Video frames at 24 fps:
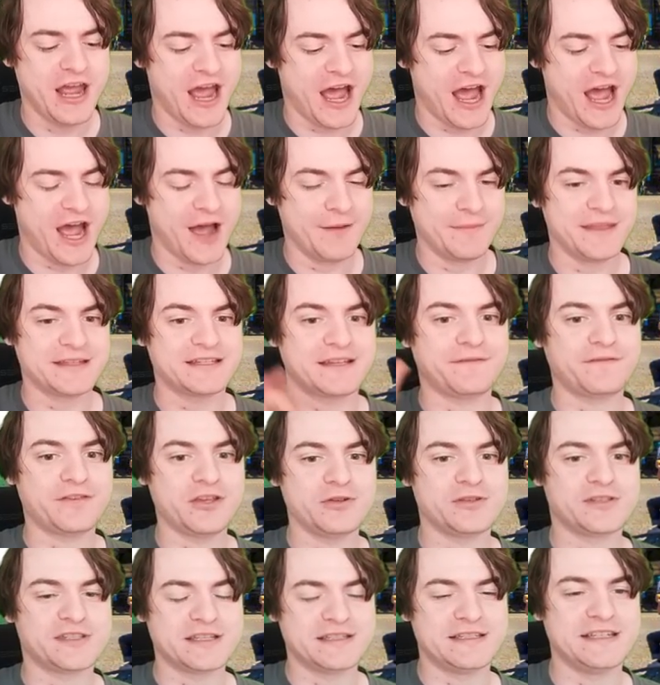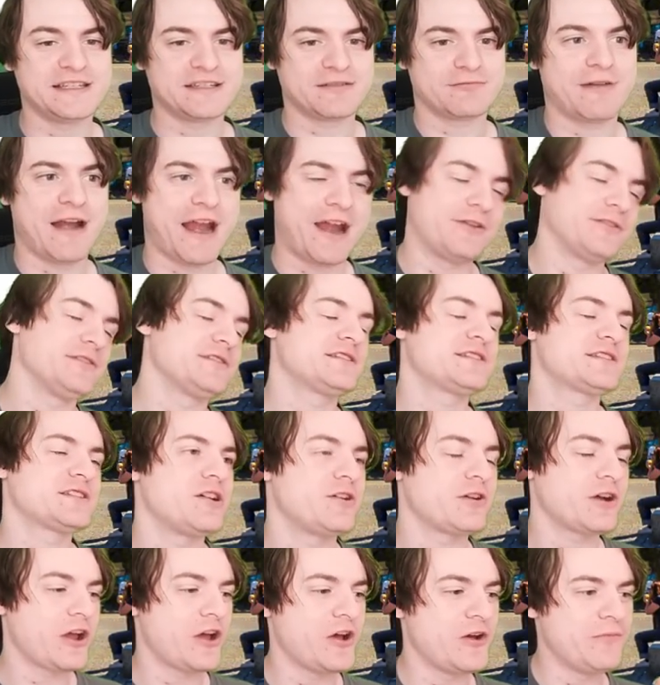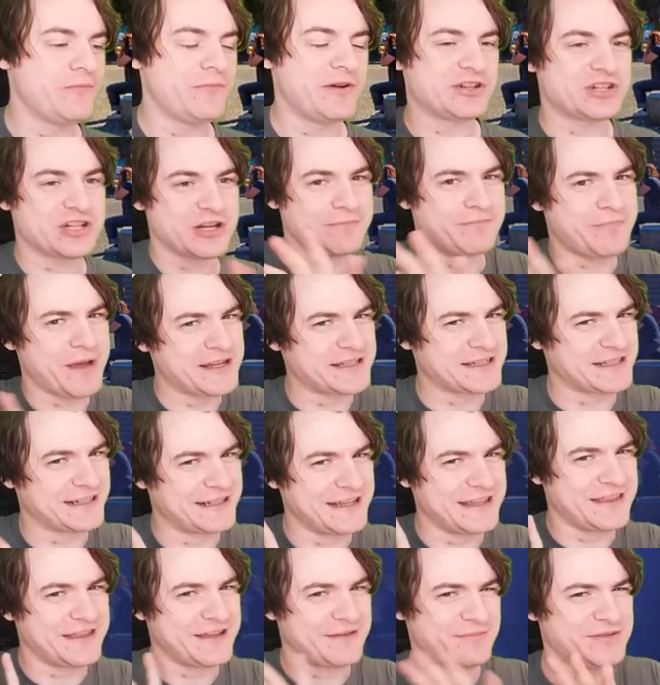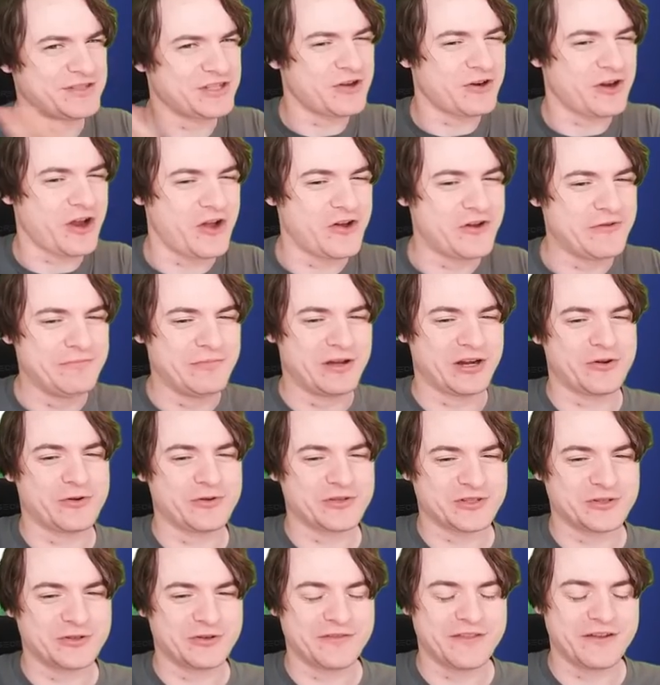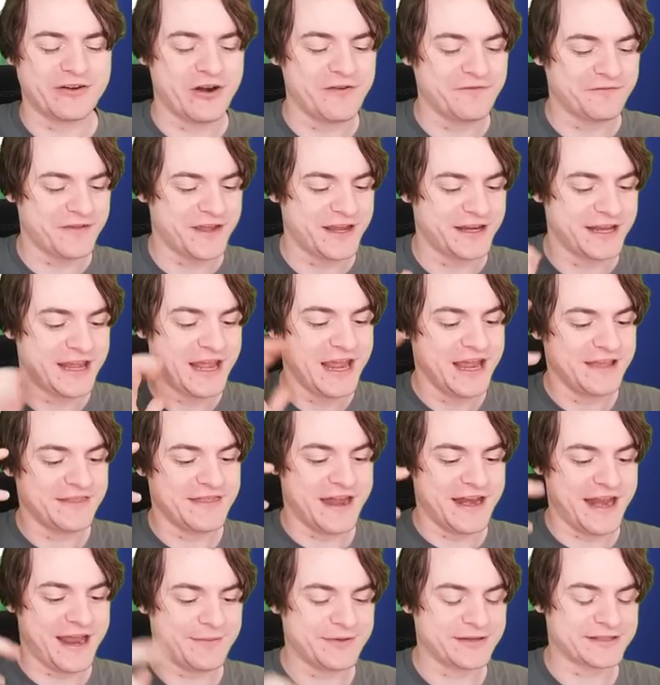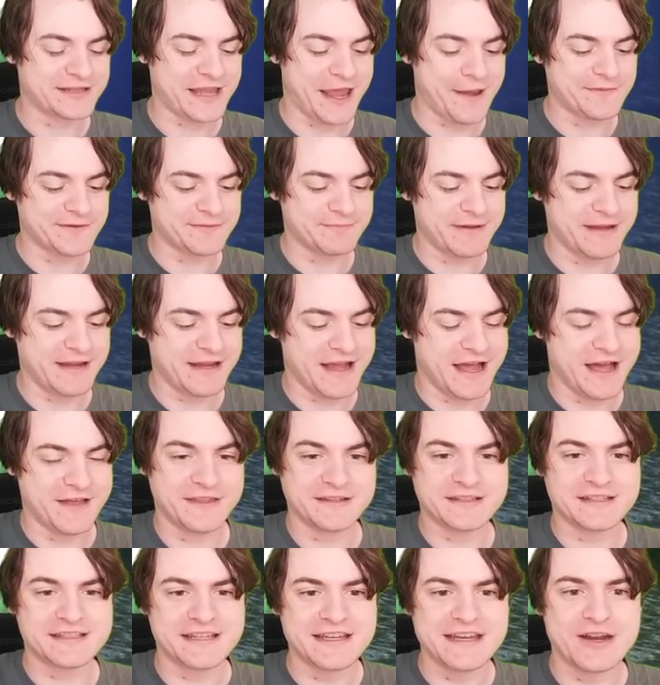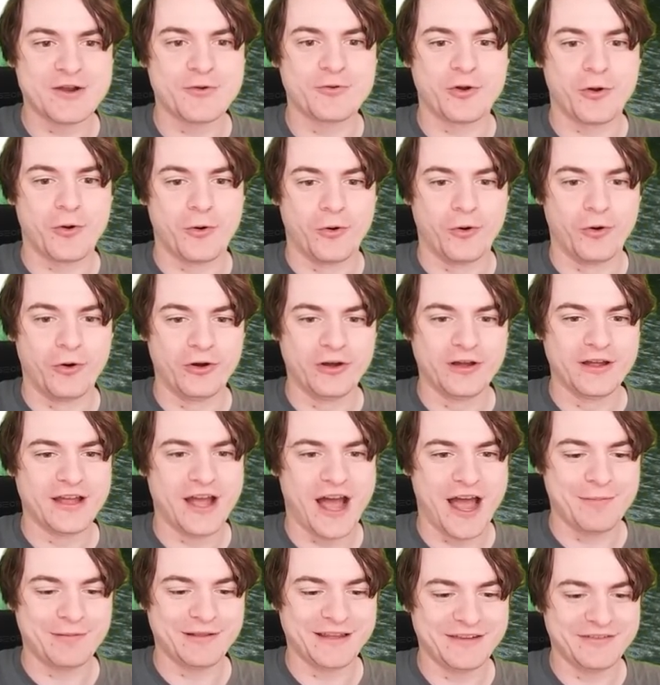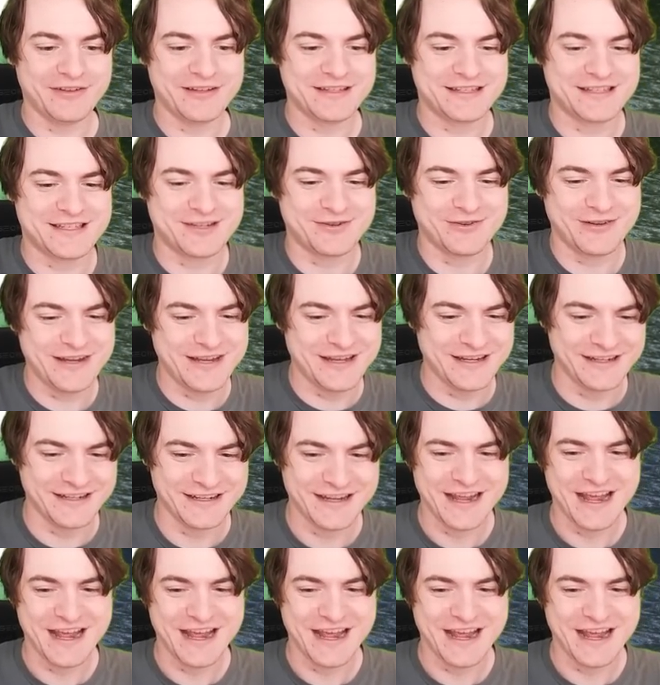There's a few cities around Stockholm, which are basically the Stockholm, but sort of their own thing. Their name escapes me. There's a city called Åre, I believe, in Sweden.